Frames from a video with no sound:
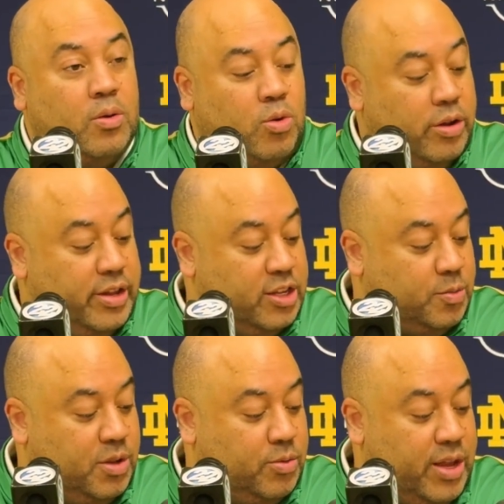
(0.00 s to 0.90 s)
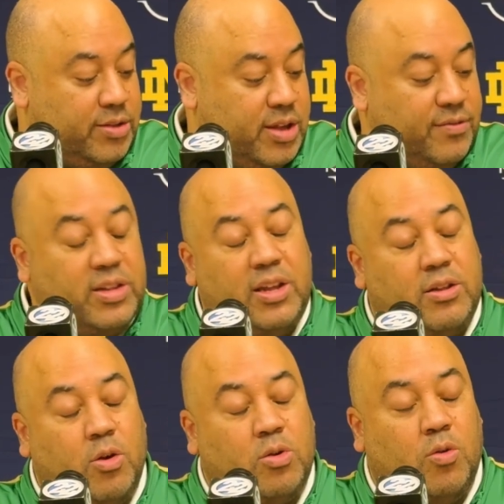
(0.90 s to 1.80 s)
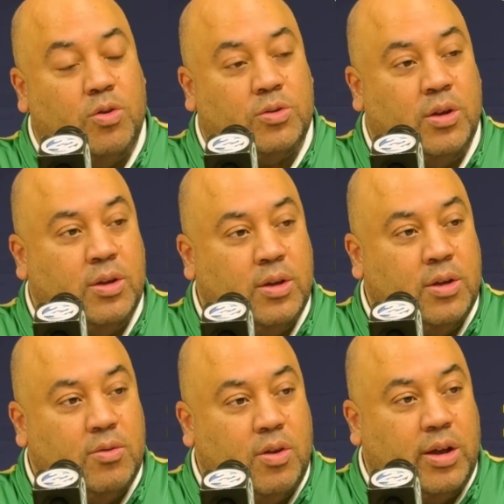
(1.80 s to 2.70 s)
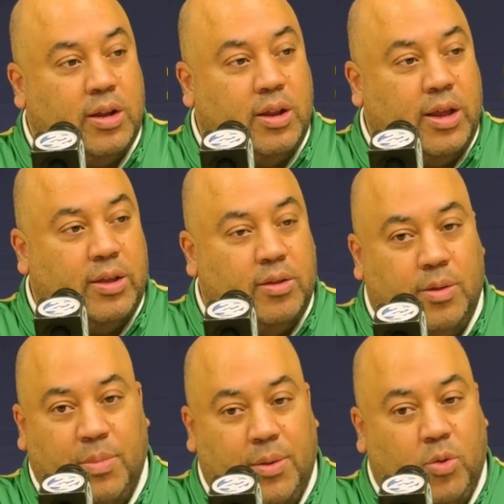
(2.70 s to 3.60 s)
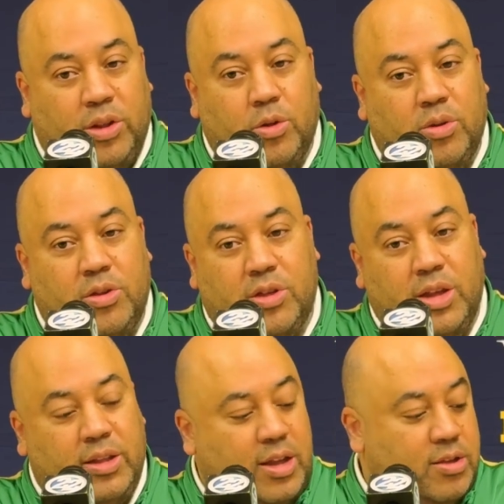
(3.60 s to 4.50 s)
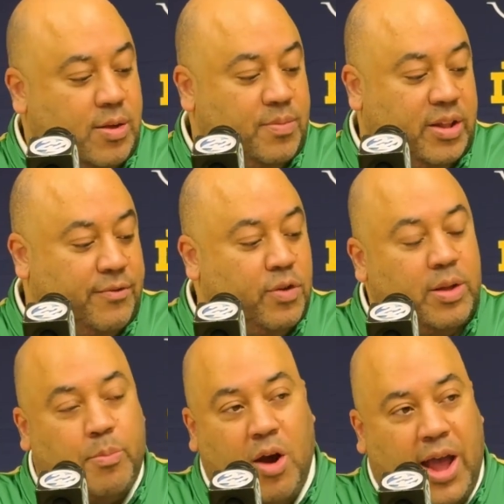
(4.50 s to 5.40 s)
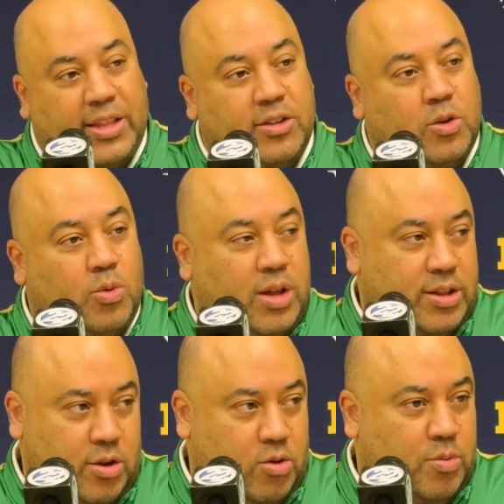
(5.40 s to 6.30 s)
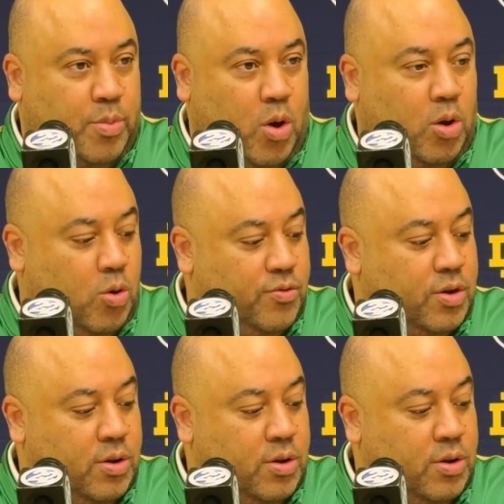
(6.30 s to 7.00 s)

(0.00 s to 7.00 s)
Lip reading: We're undisciplined. We have 17 turnovers, right? And maybe we do need something different in practice so we're not turning the ball over.